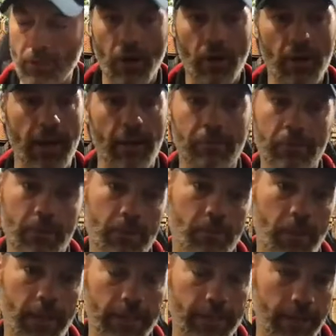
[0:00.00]
don't have to
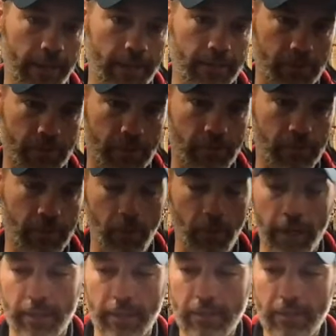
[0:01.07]
explain your answers if you want.